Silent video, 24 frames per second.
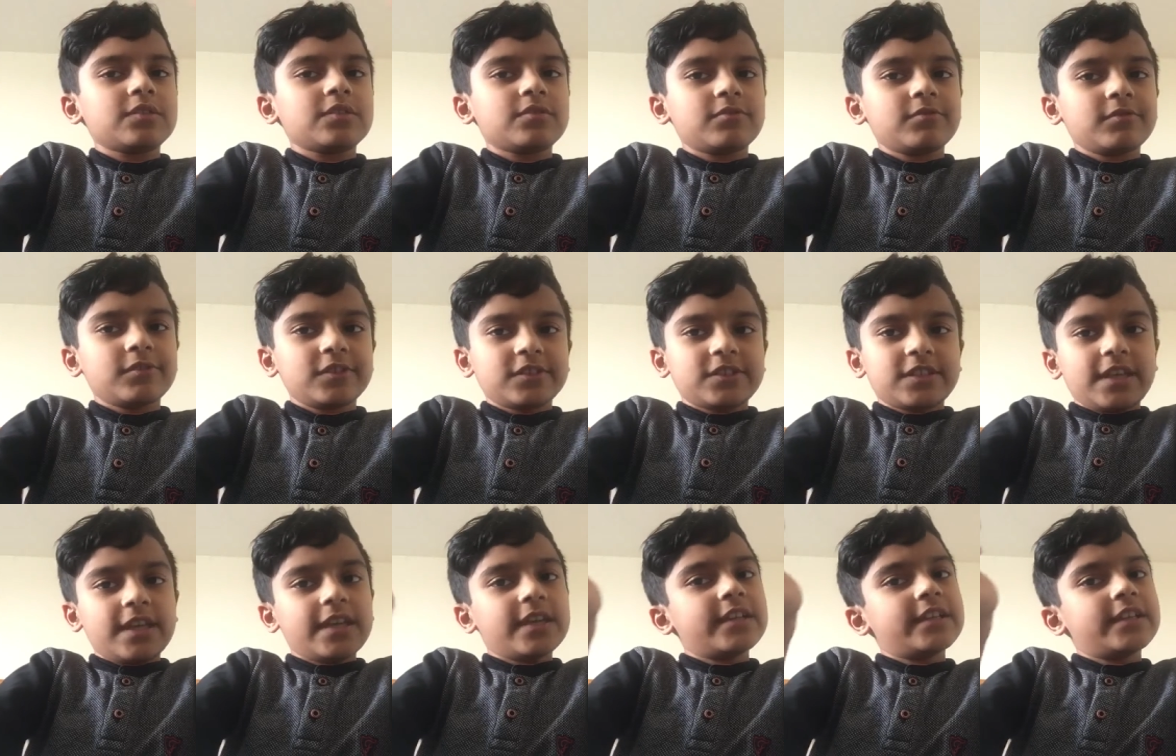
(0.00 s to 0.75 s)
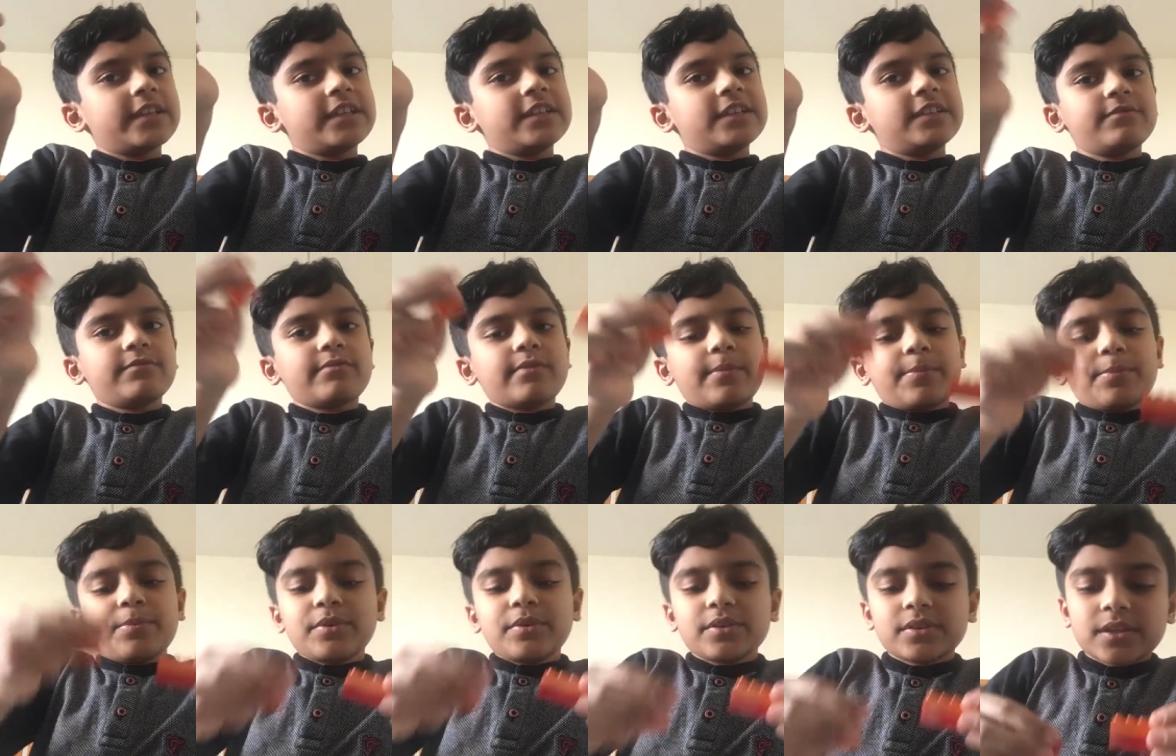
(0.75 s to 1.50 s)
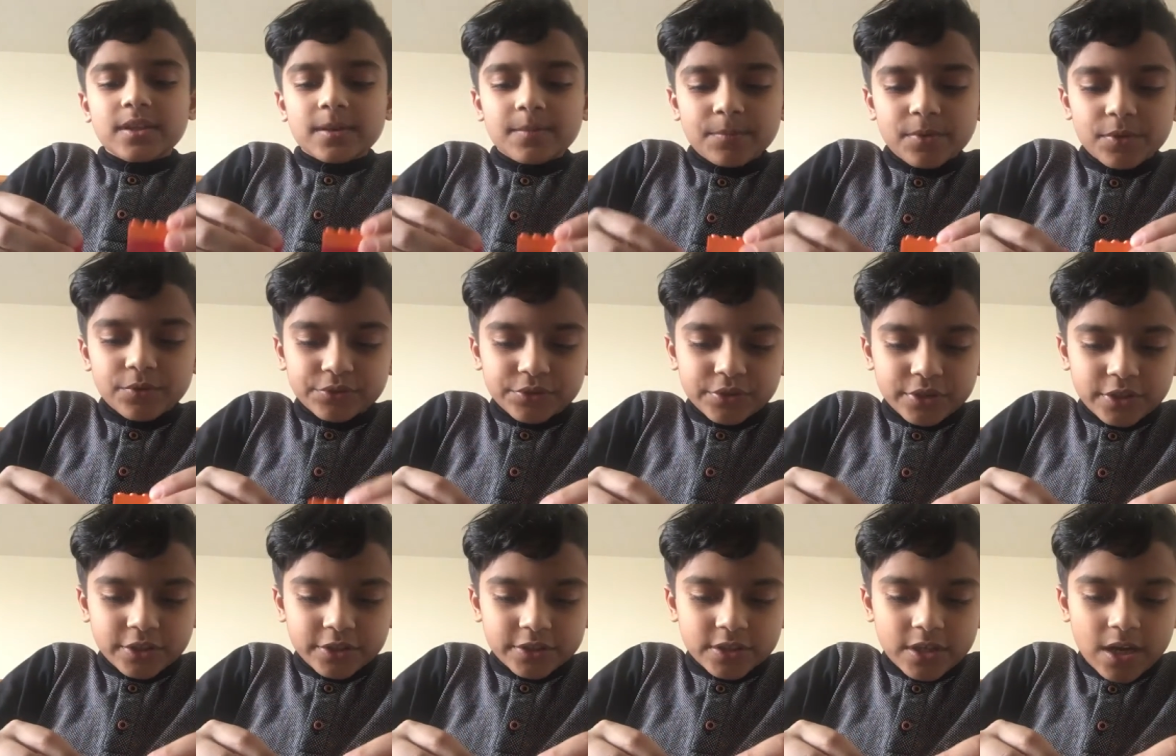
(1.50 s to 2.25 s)
equals 8, we put them both
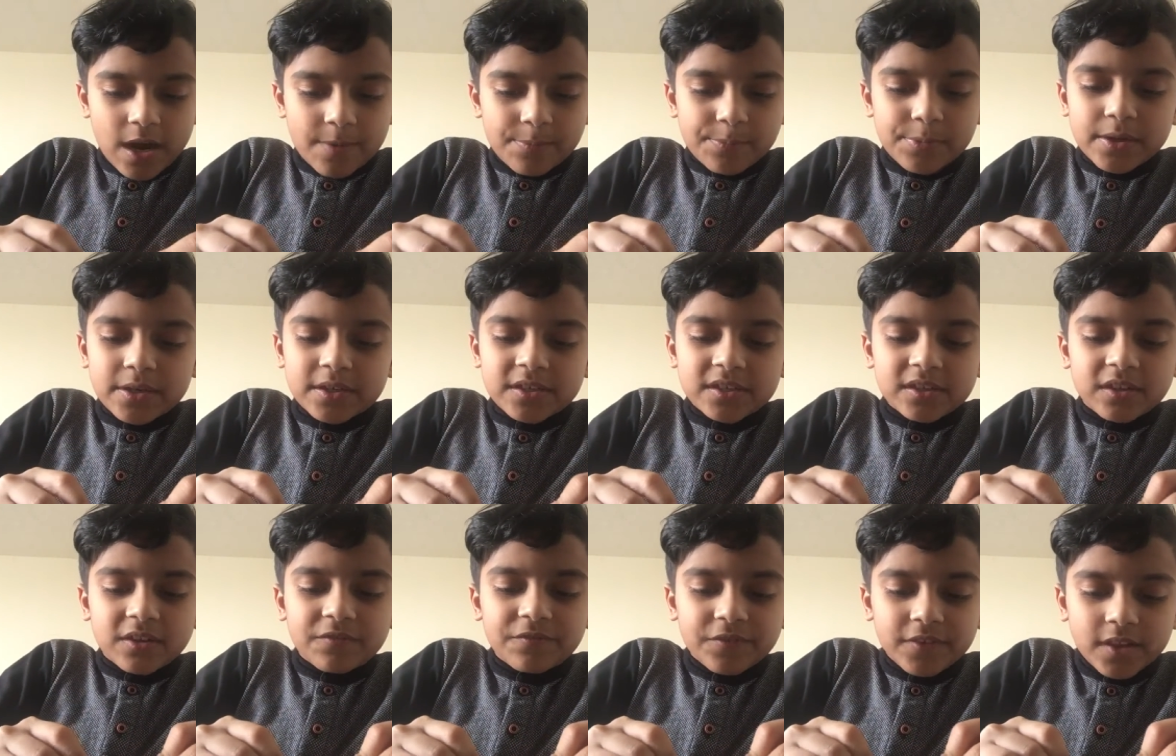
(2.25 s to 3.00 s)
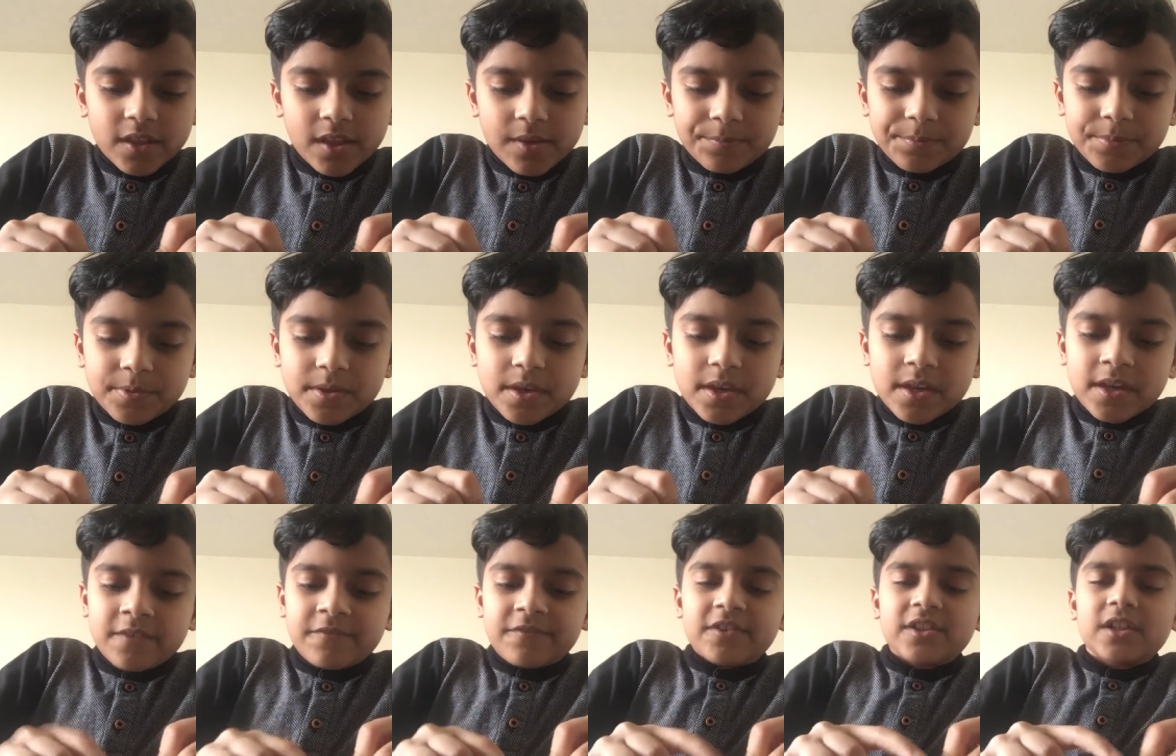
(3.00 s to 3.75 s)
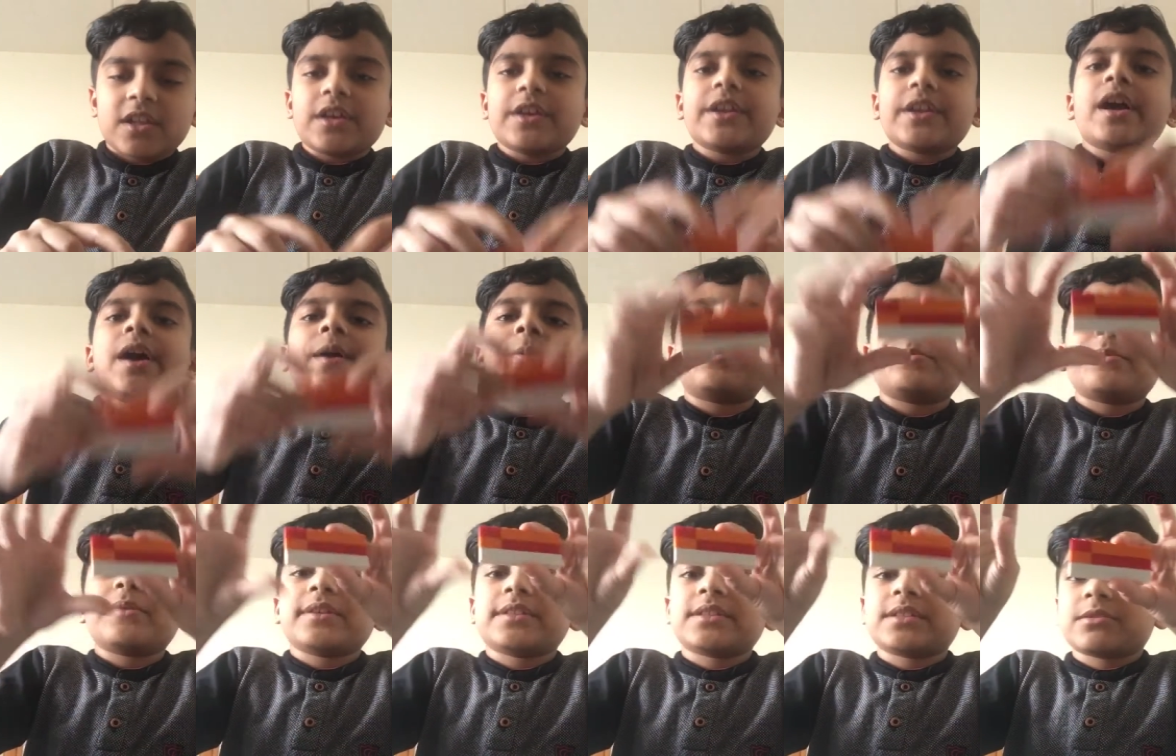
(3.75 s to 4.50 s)
on top and it will fill up, fill it up
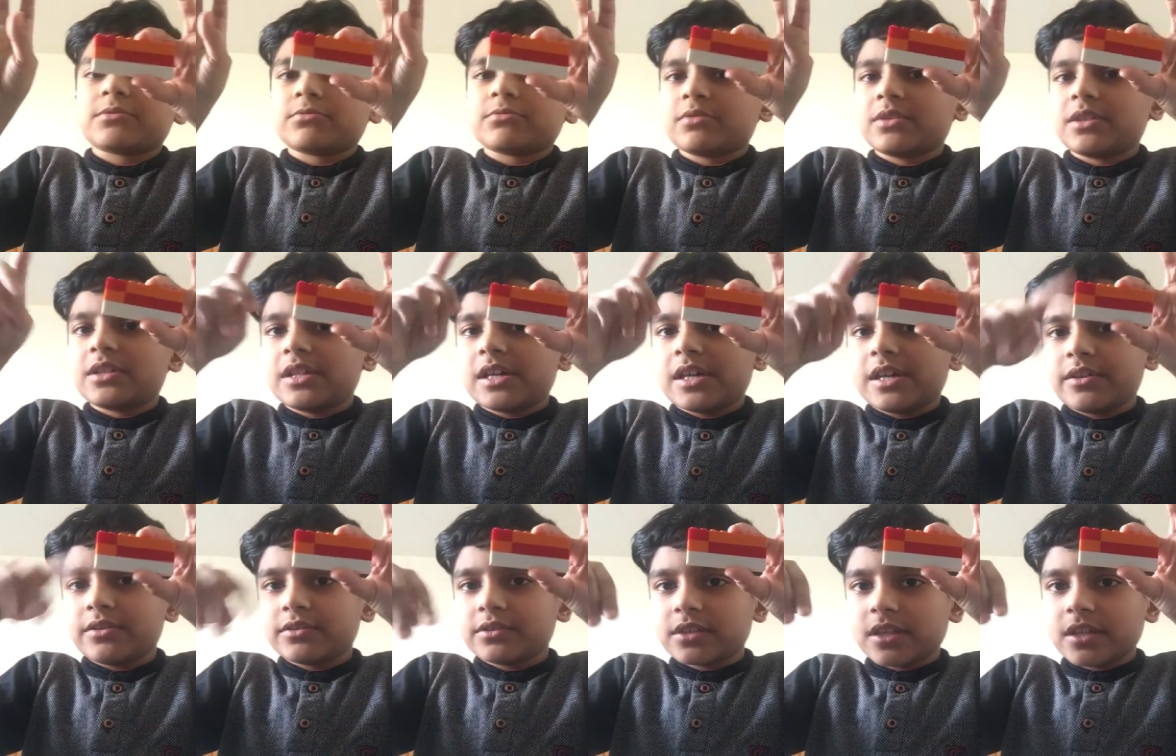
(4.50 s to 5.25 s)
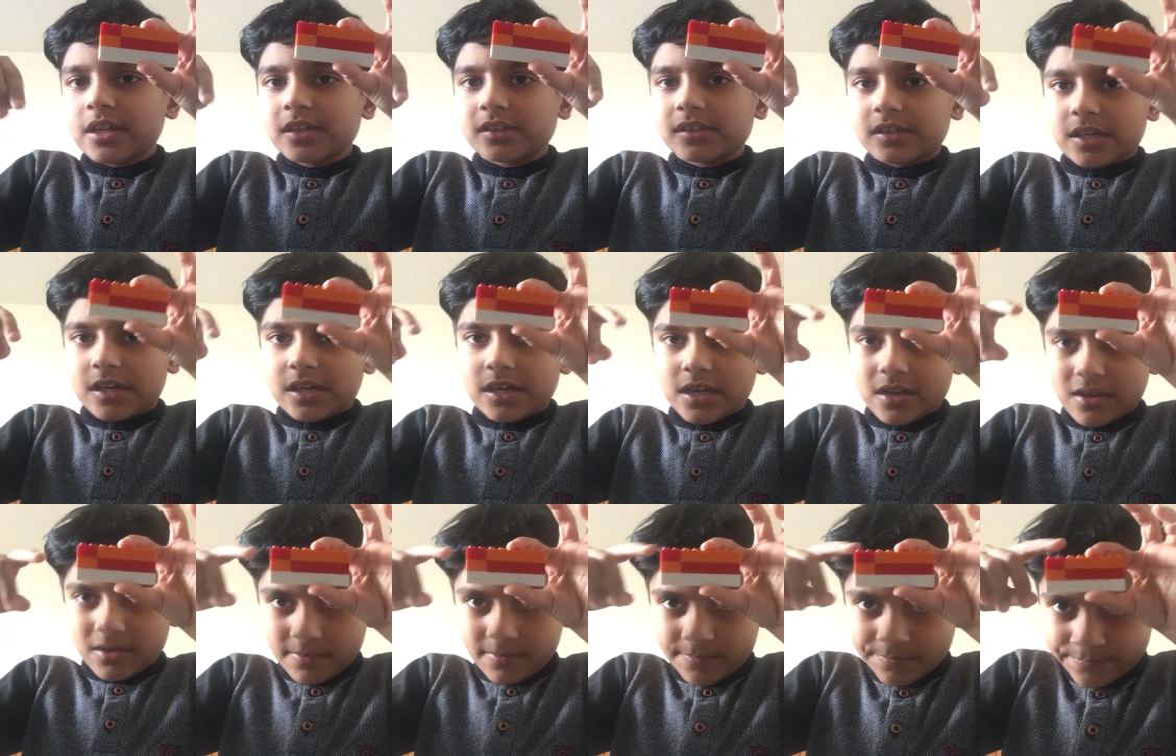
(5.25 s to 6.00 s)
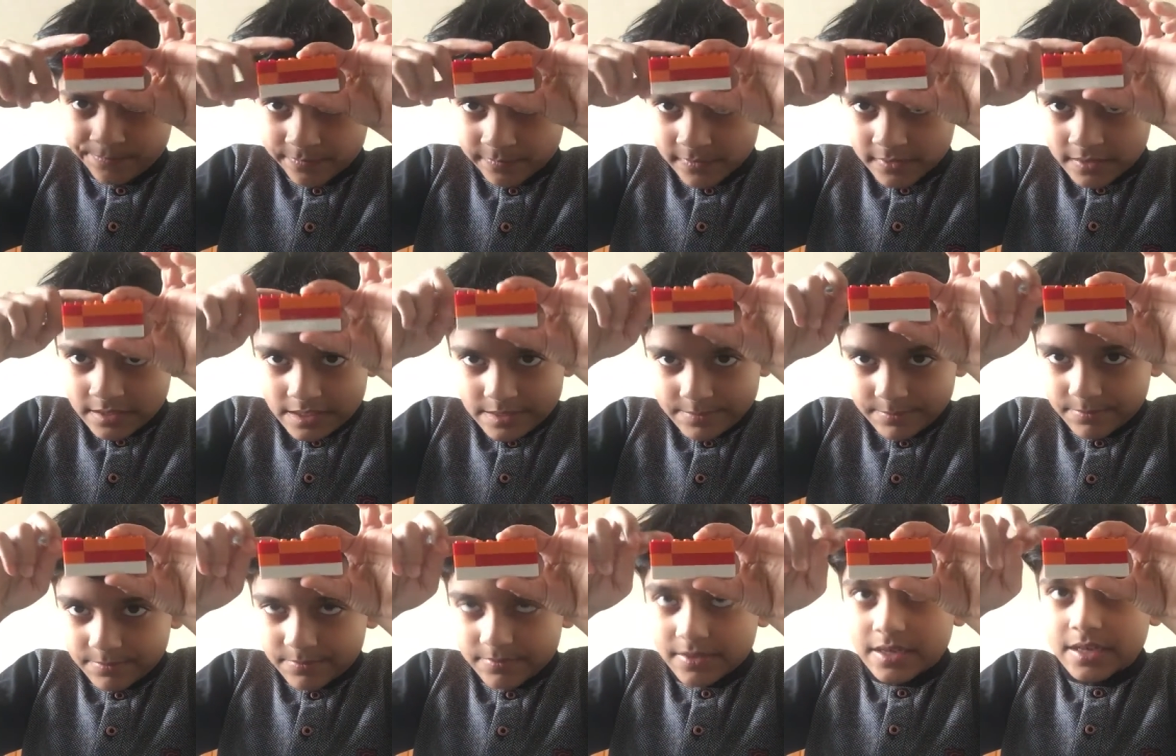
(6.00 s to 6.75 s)
with three layers like that.
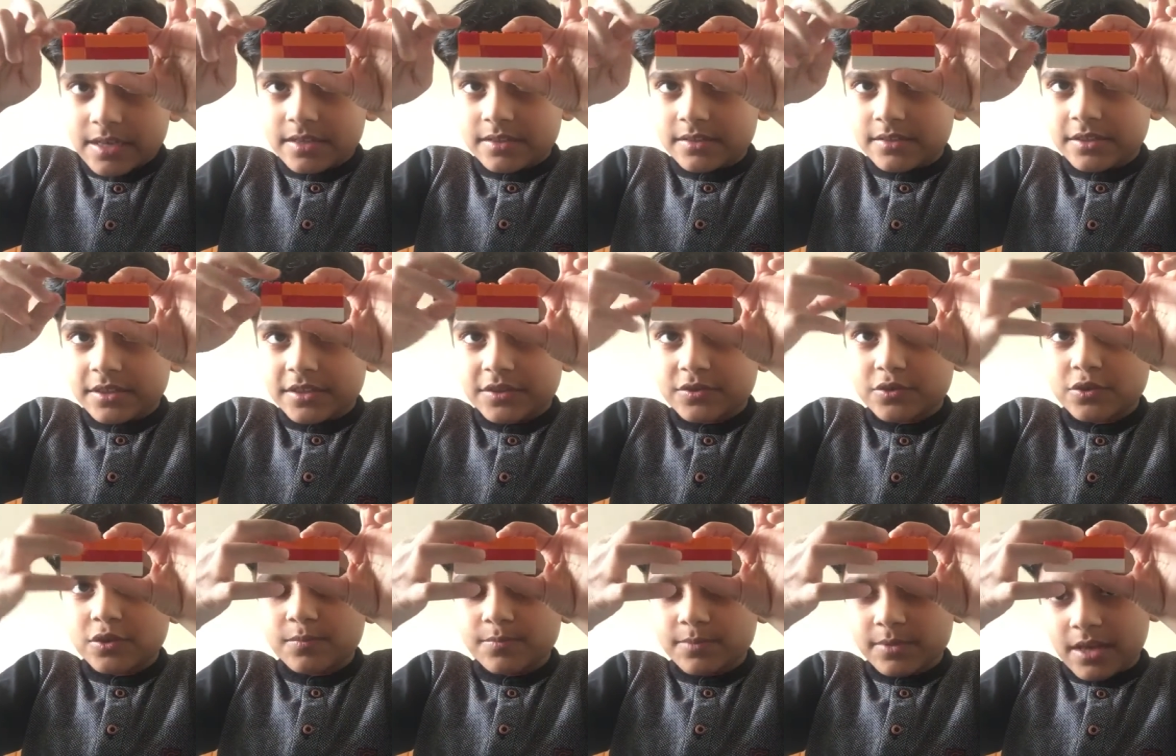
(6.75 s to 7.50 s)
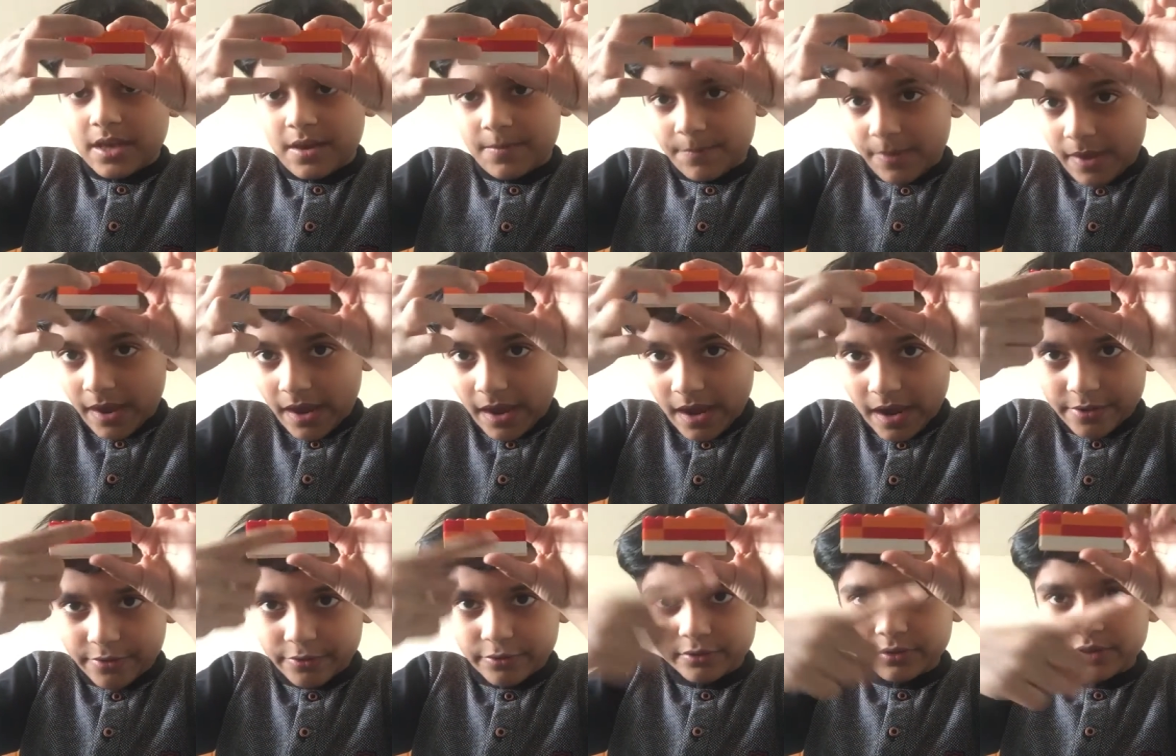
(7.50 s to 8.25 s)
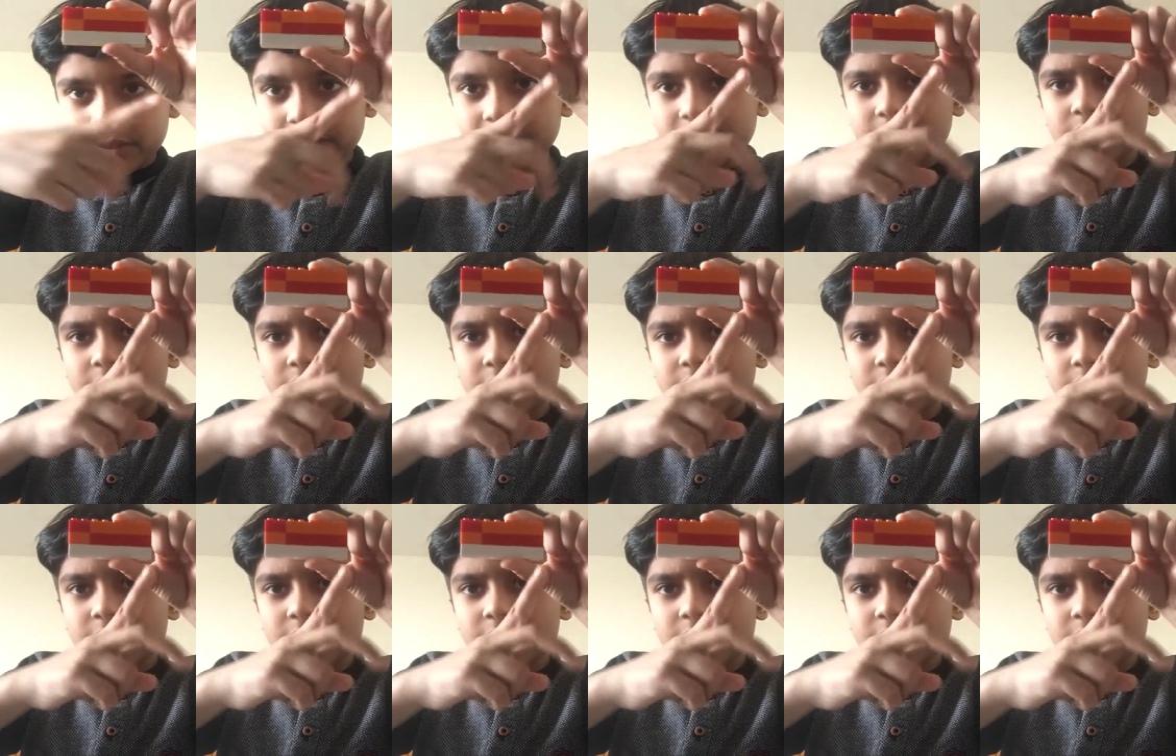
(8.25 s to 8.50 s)
And, and it should be a pattern like